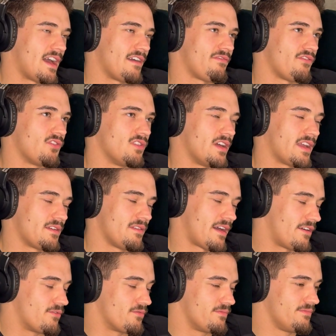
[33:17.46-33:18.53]
I feel like, and
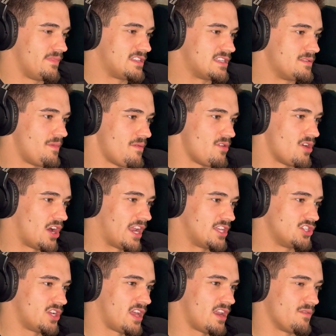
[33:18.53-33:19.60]
this is maybe
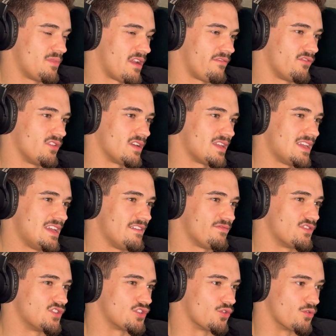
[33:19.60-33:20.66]
uneducated, but I feel like if
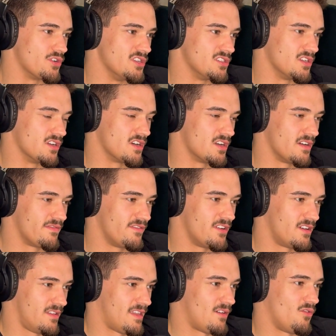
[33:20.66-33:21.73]
the story is good enough,
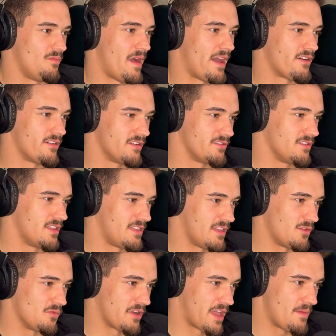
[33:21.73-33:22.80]
none of that will matter and the
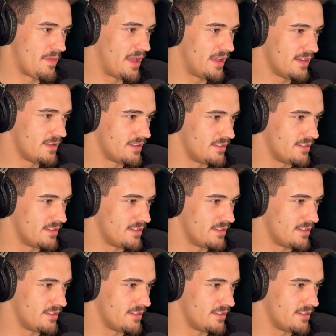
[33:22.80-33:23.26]
thing will get made,